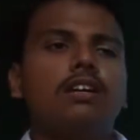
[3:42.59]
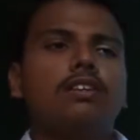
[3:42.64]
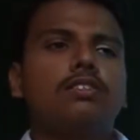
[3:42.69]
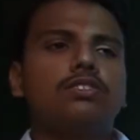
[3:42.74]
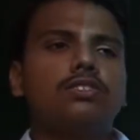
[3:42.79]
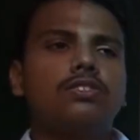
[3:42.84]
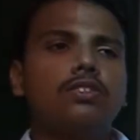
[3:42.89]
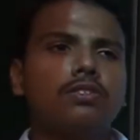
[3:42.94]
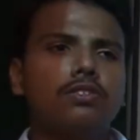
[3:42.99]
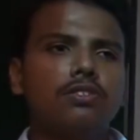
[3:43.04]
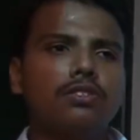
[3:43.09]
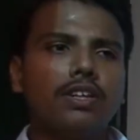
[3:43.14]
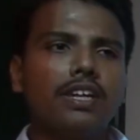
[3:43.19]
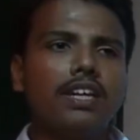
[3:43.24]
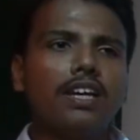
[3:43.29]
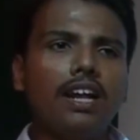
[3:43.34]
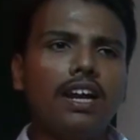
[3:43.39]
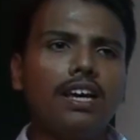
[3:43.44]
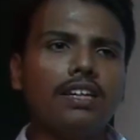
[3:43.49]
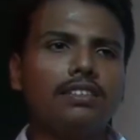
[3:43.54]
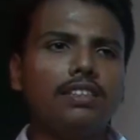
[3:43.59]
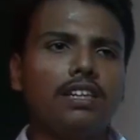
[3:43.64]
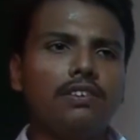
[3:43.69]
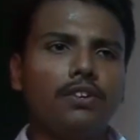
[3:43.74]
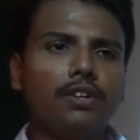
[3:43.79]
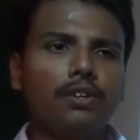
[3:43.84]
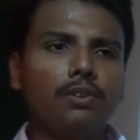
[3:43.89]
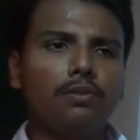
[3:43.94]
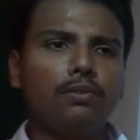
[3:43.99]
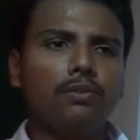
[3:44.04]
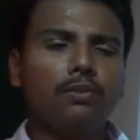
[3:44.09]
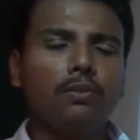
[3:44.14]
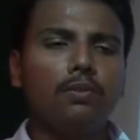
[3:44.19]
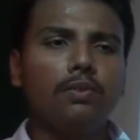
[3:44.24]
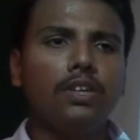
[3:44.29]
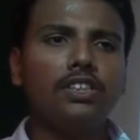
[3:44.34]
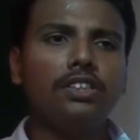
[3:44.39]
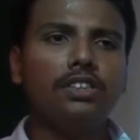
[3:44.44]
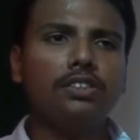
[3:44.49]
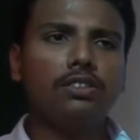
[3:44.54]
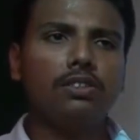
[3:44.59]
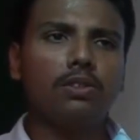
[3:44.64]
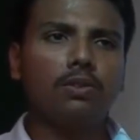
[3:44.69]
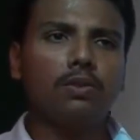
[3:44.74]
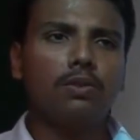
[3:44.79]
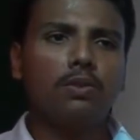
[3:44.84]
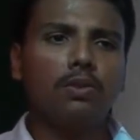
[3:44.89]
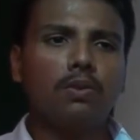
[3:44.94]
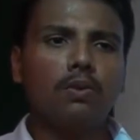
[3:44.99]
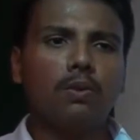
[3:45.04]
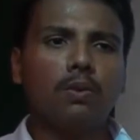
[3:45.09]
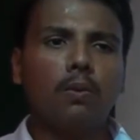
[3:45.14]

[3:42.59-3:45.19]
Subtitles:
So, to recognize revenue, we should know